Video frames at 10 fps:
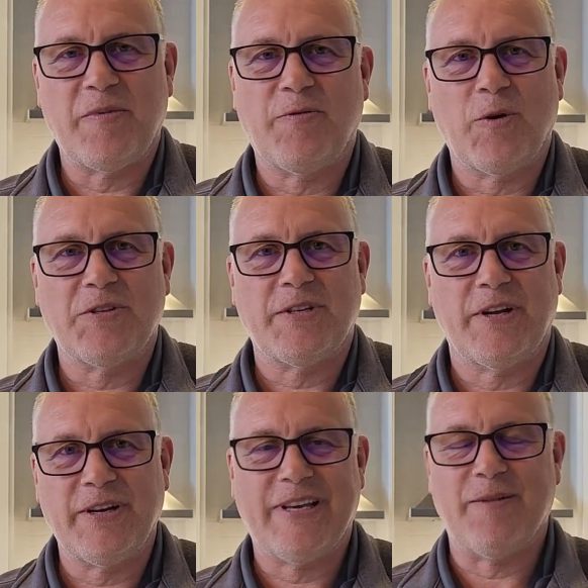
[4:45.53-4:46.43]
before it's
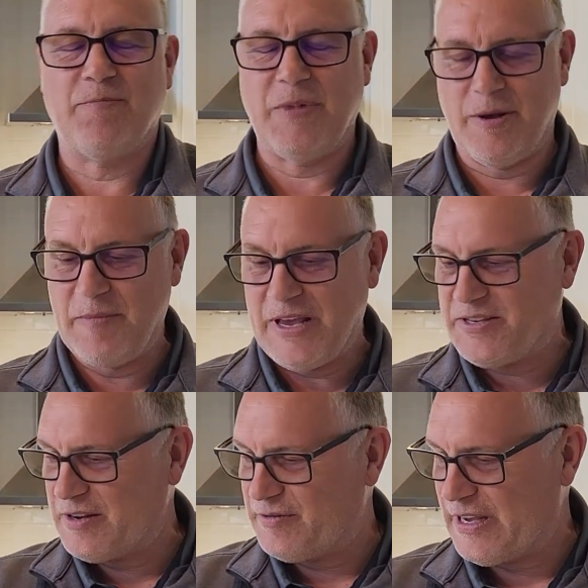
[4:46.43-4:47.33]
done, get
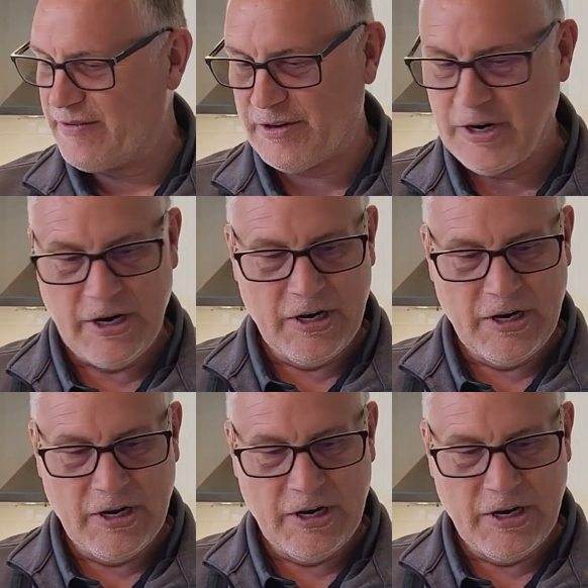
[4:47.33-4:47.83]
amazing flavor.